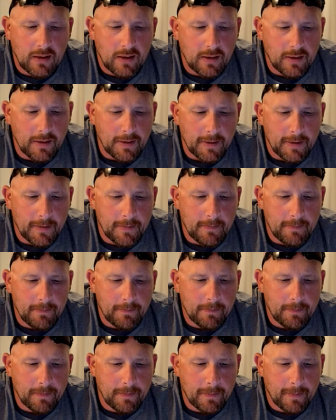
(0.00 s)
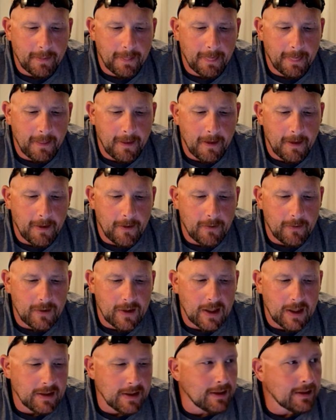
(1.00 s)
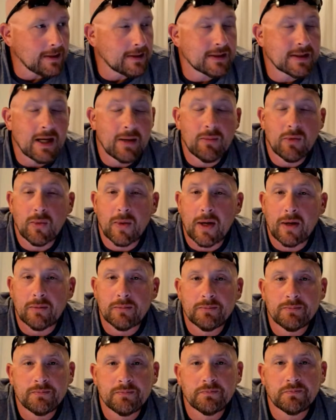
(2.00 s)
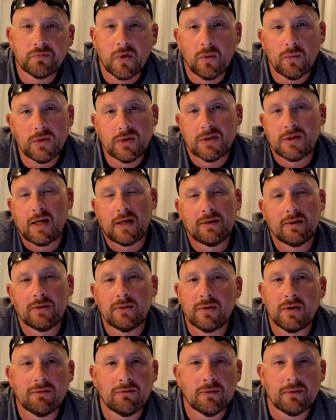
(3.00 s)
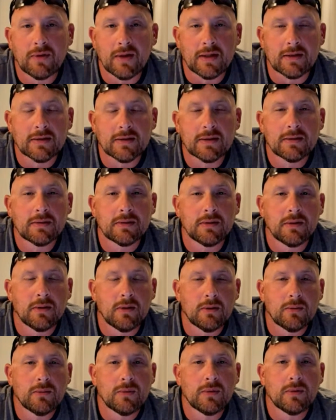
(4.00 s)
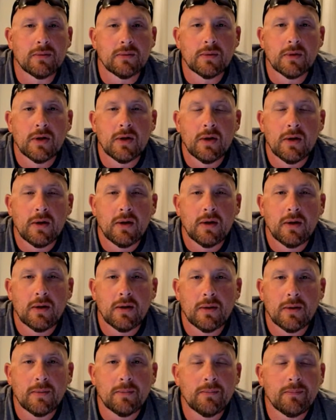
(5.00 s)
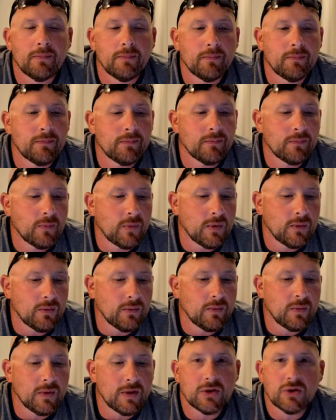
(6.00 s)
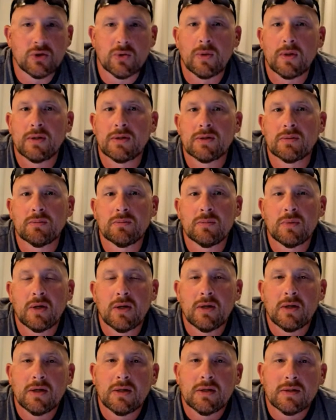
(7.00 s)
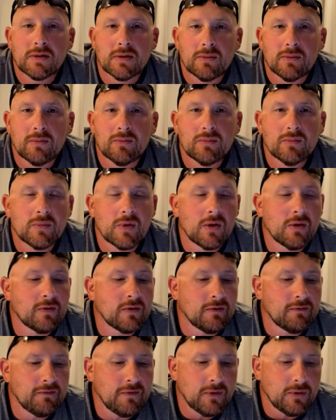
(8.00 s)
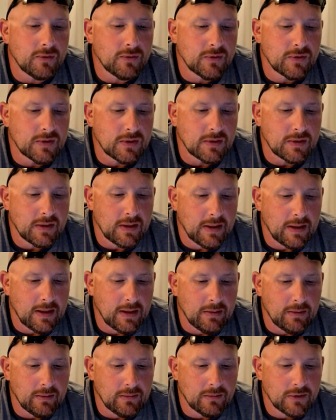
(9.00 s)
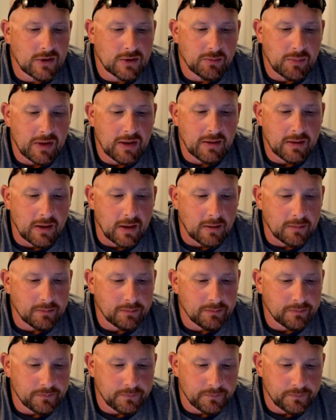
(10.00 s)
um, and then this time around, we just had to do different things. Um, we enjoyed some of the views and just being there.